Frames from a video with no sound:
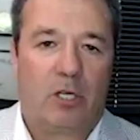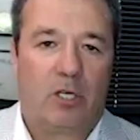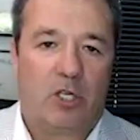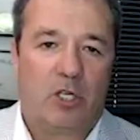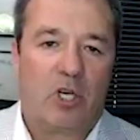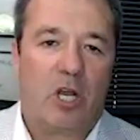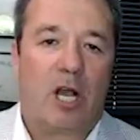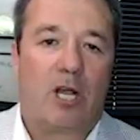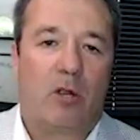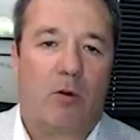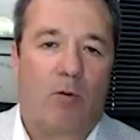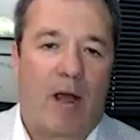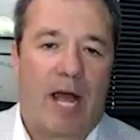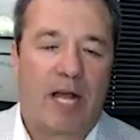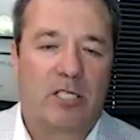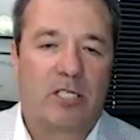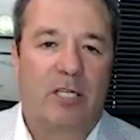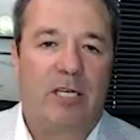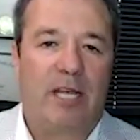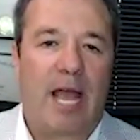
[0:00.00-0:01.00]
Chuck
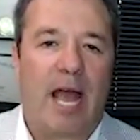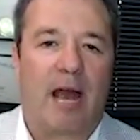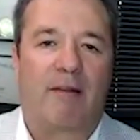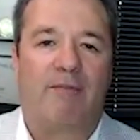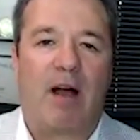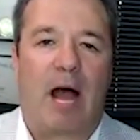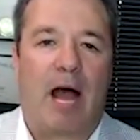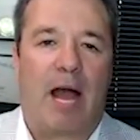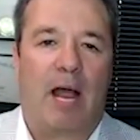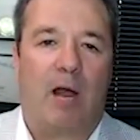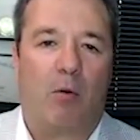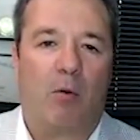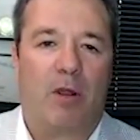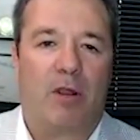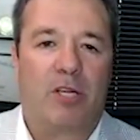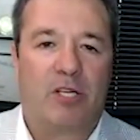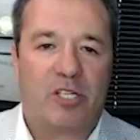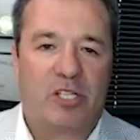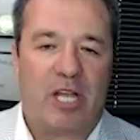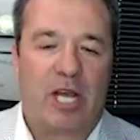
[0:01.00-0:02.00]
Grassley out of Iowa,
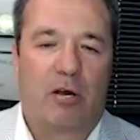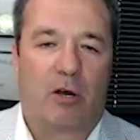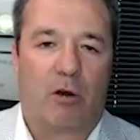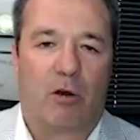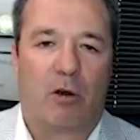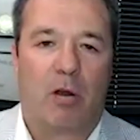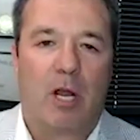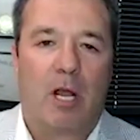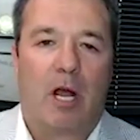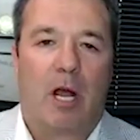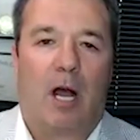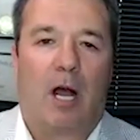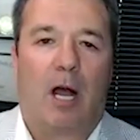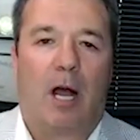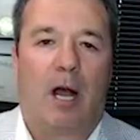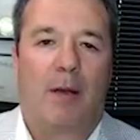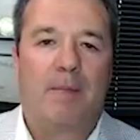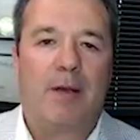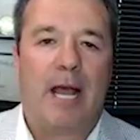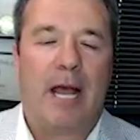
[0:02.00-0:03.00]
the senator,
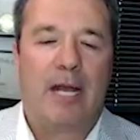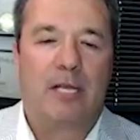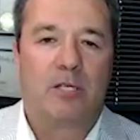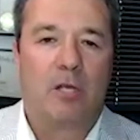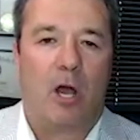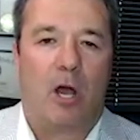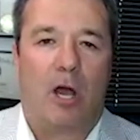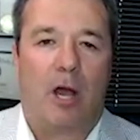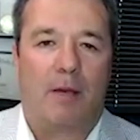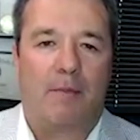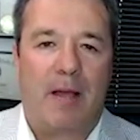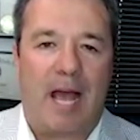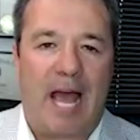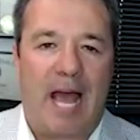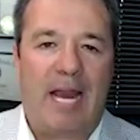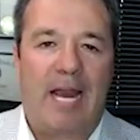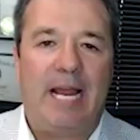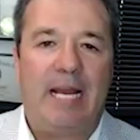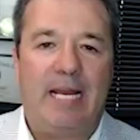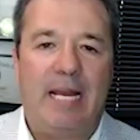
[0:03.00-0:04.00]
has
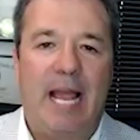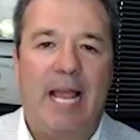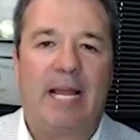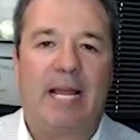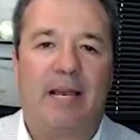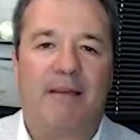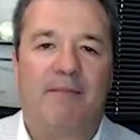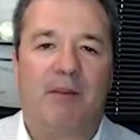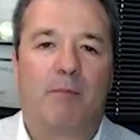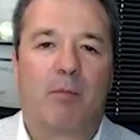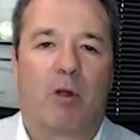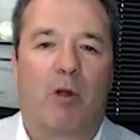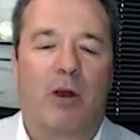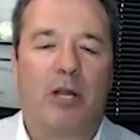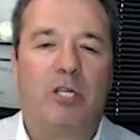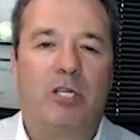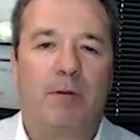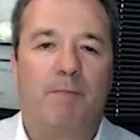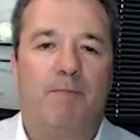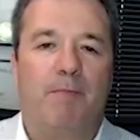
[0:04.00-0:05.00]
had a negative
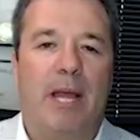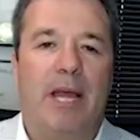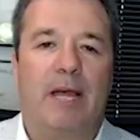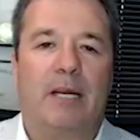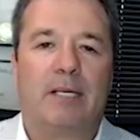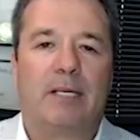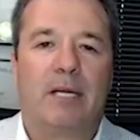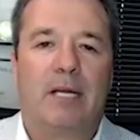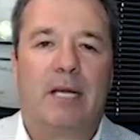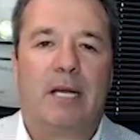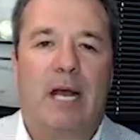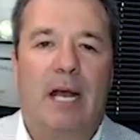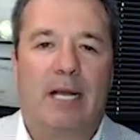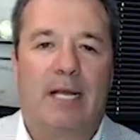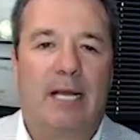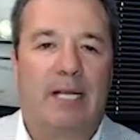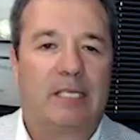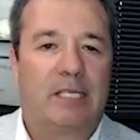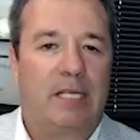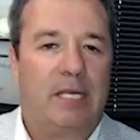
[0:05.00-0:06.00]
immigration bent
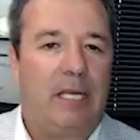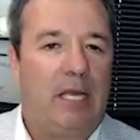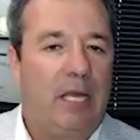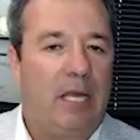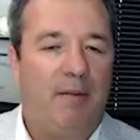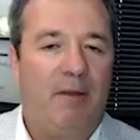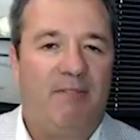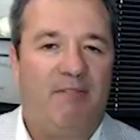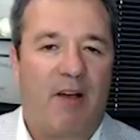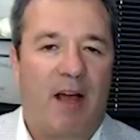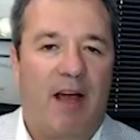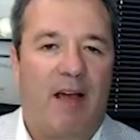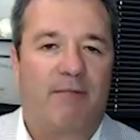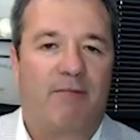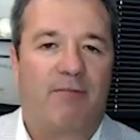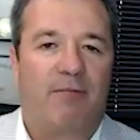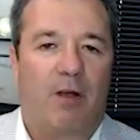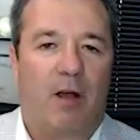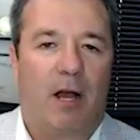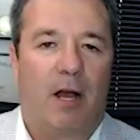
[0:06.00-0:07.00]
against the
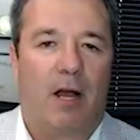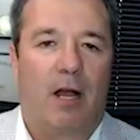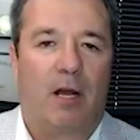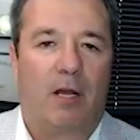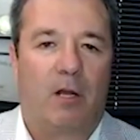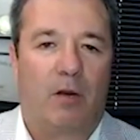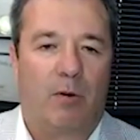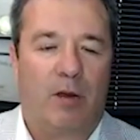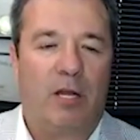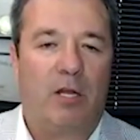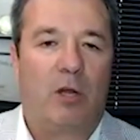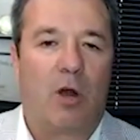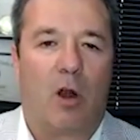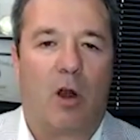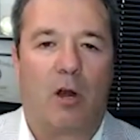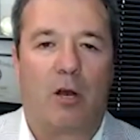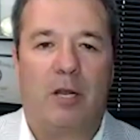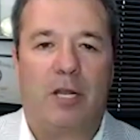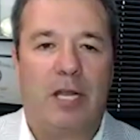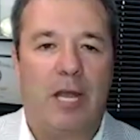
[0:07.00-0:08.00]
EB-5 green
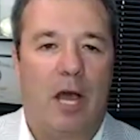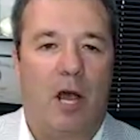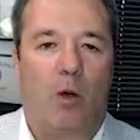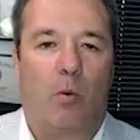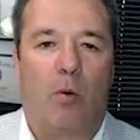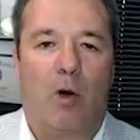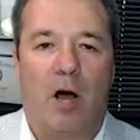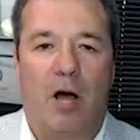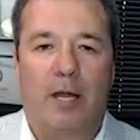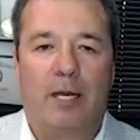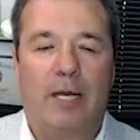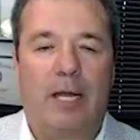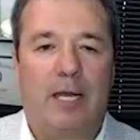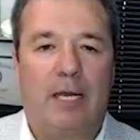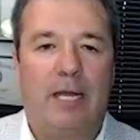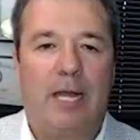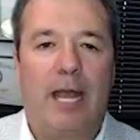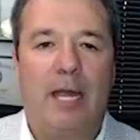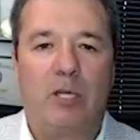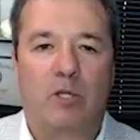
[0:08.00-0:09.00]
card, the L-1, and
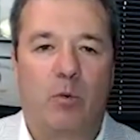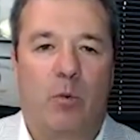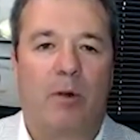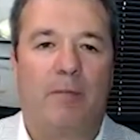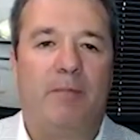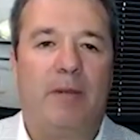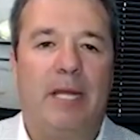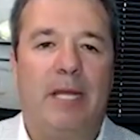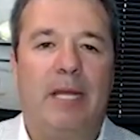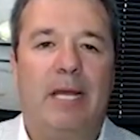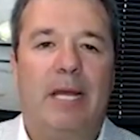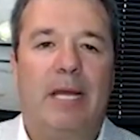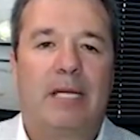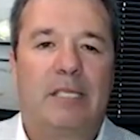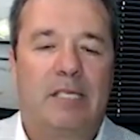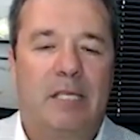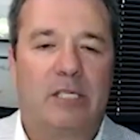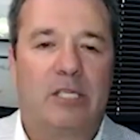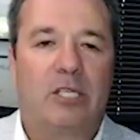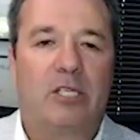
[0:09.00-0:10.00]
the H-1B
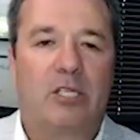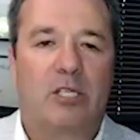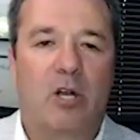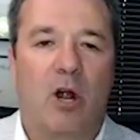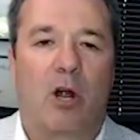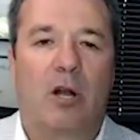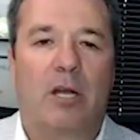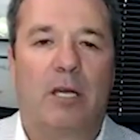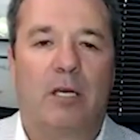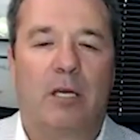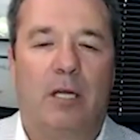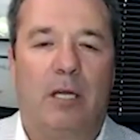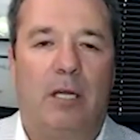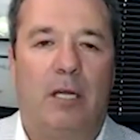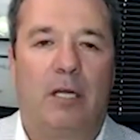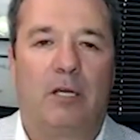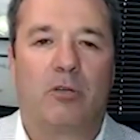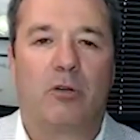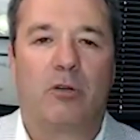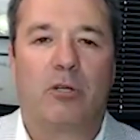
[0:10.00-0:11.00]
since he started
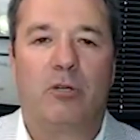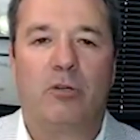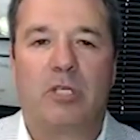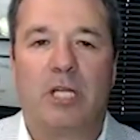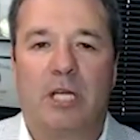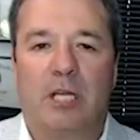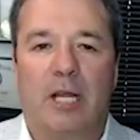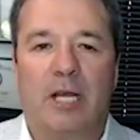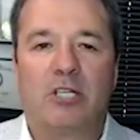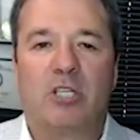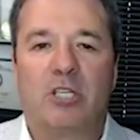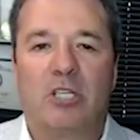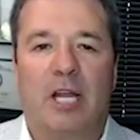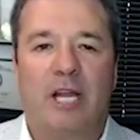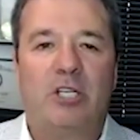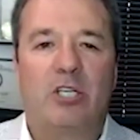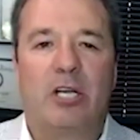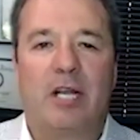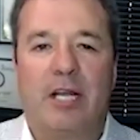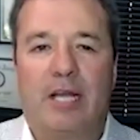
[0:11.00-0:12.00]
introducing
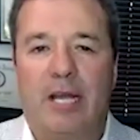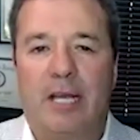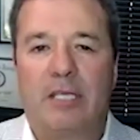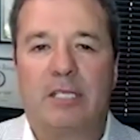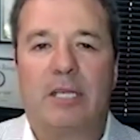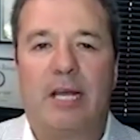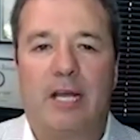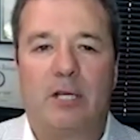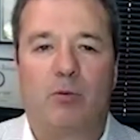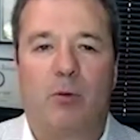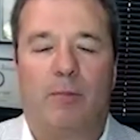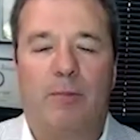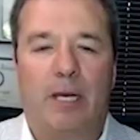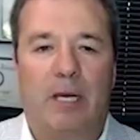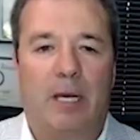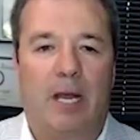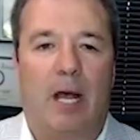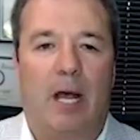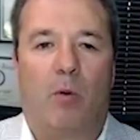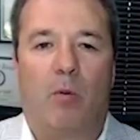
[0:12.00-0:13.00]
legislation against the
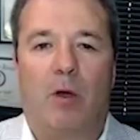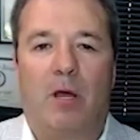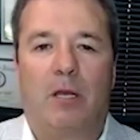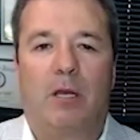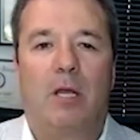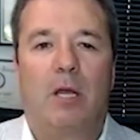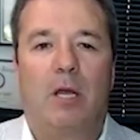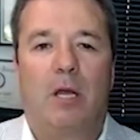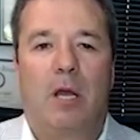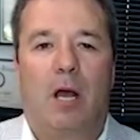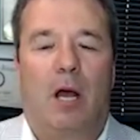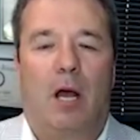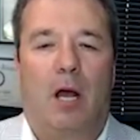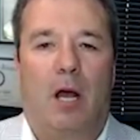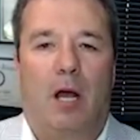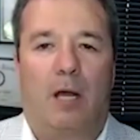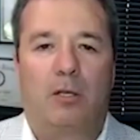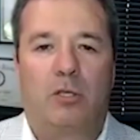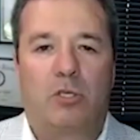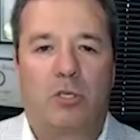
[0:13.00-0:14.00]
H-1B and
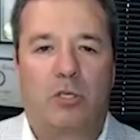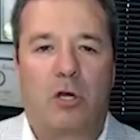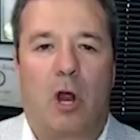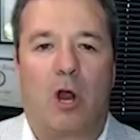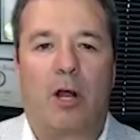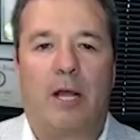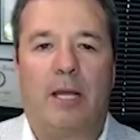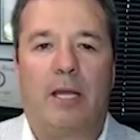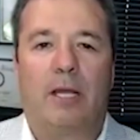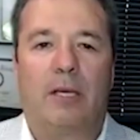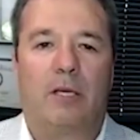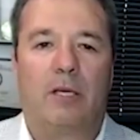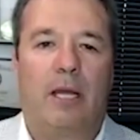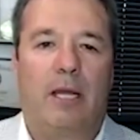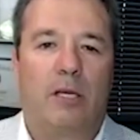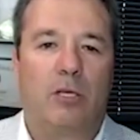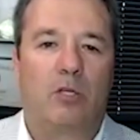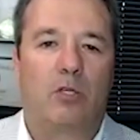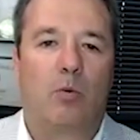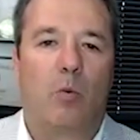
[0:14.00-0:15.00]
L-1 starting
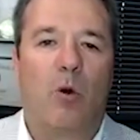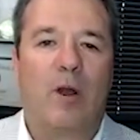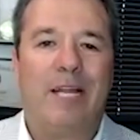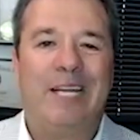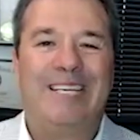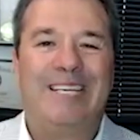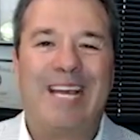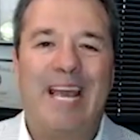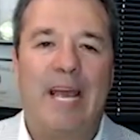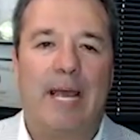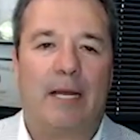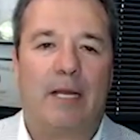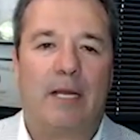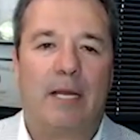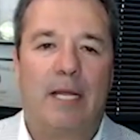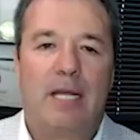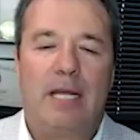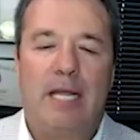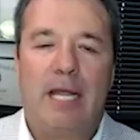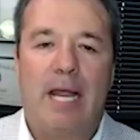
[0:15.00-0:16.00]
in 2010.
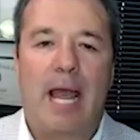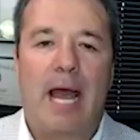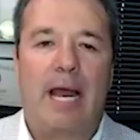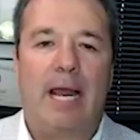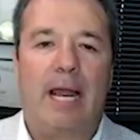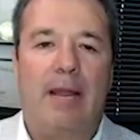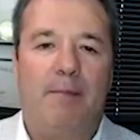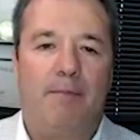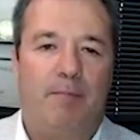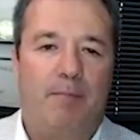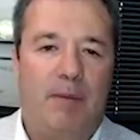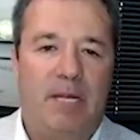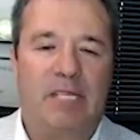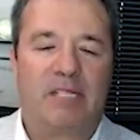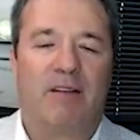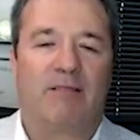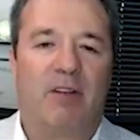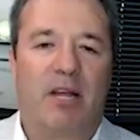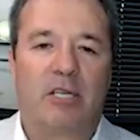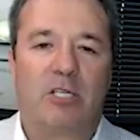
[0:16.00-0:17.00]
He had a
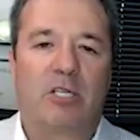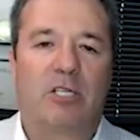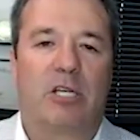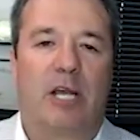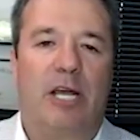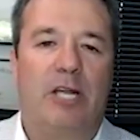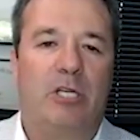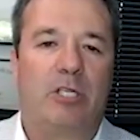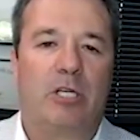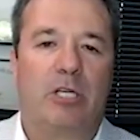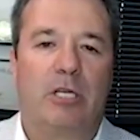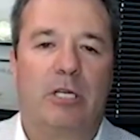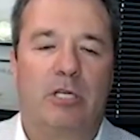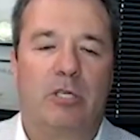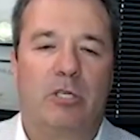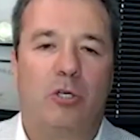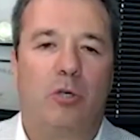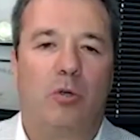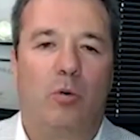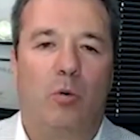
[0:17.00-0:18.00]
piece of legislation
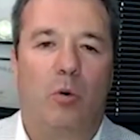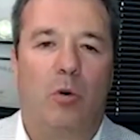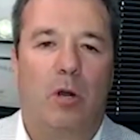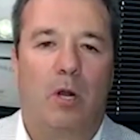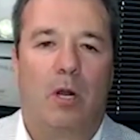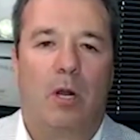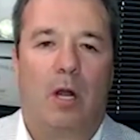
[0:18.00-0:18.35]
to